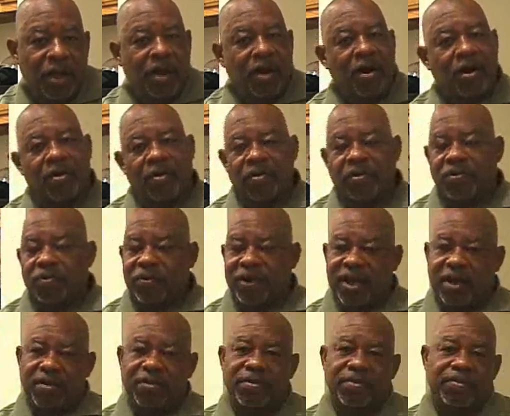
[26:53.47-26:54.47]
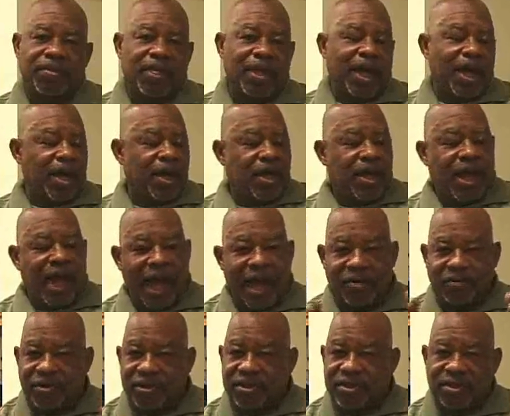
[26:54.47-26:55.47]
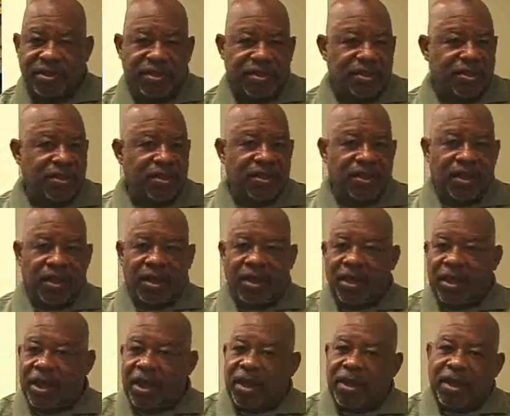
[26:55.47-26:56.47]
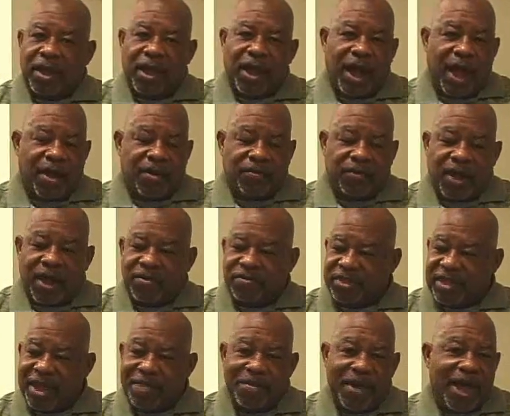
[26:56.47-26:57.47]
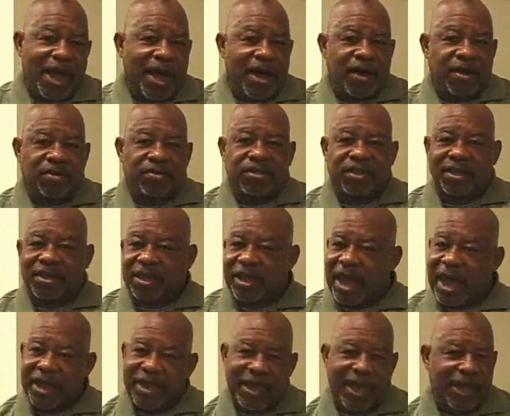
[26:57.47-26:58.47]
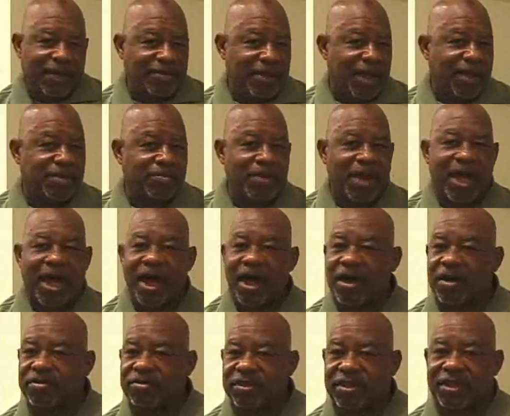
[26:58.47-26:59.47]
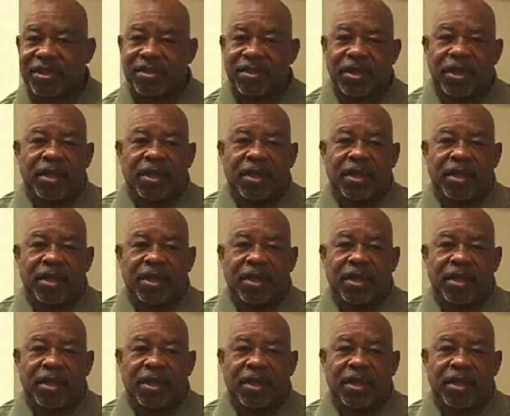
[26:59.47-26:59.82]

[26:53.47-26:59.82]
Oh, well, I was at my house, and a guy came down to my house, and